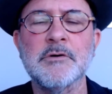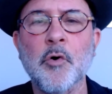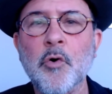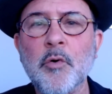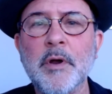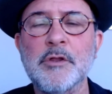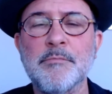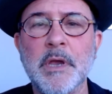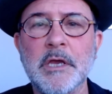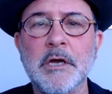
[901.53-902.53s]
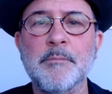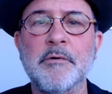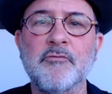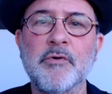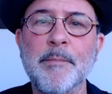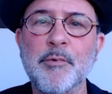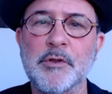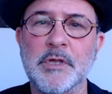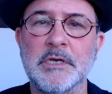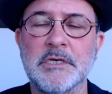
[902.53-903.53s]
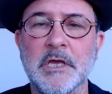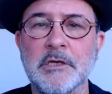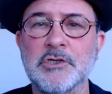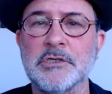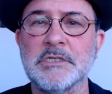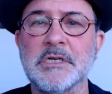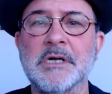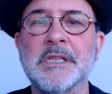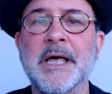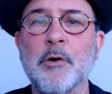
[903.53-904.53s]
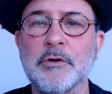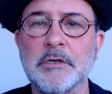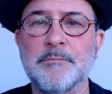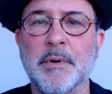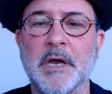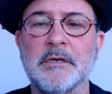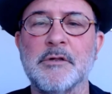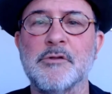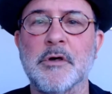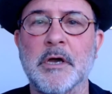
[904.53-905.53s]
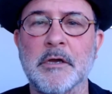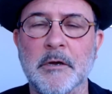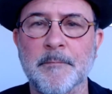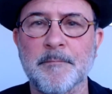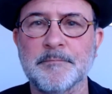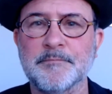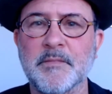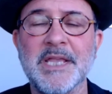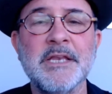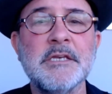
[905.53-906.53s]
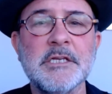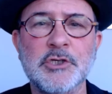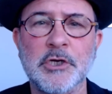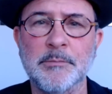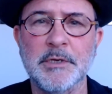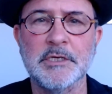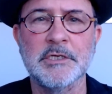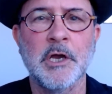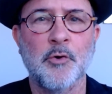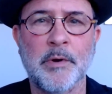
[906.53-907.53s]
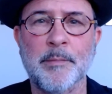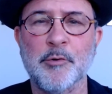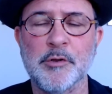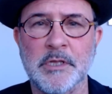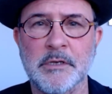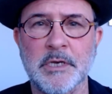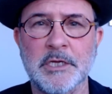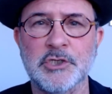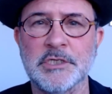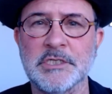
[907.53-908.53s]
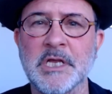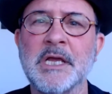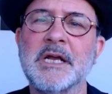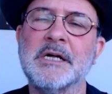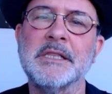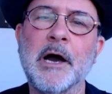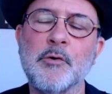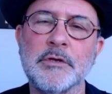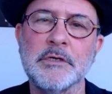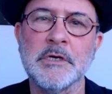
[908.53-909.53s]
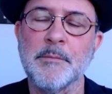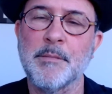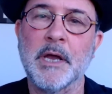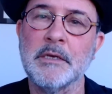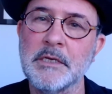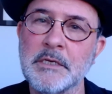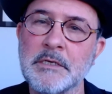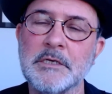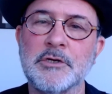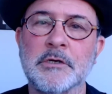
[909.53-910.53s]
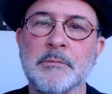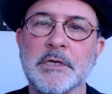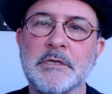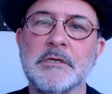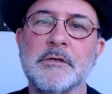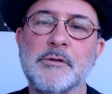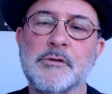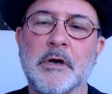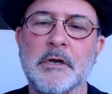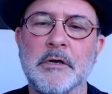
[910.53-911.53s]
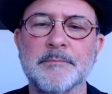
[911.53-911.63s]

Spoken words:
always made up of representations clouded by desire. Indeterminate representations clouded by an indeterminate desire.